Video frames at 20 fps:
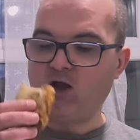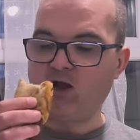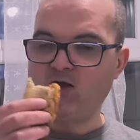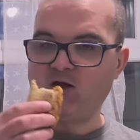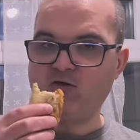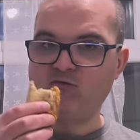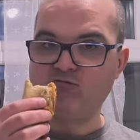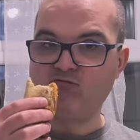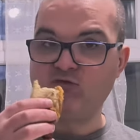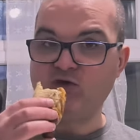
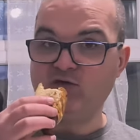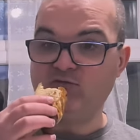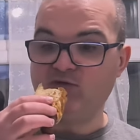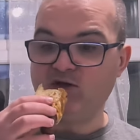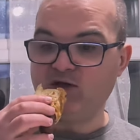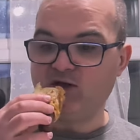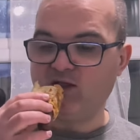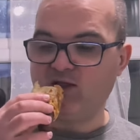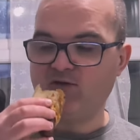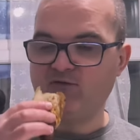really, really
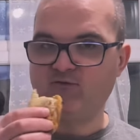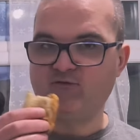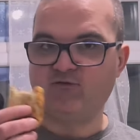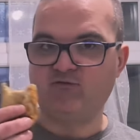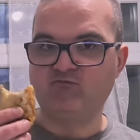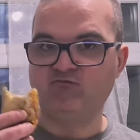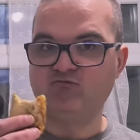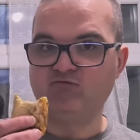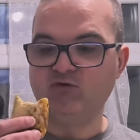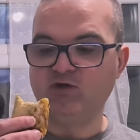like this. It's
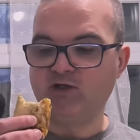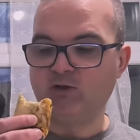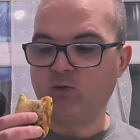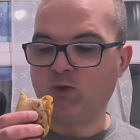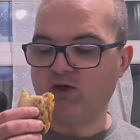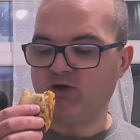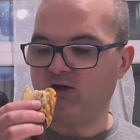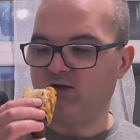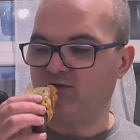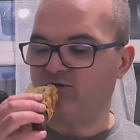really quite
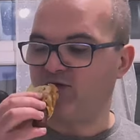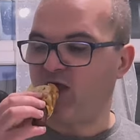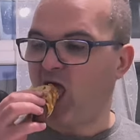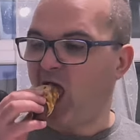nice.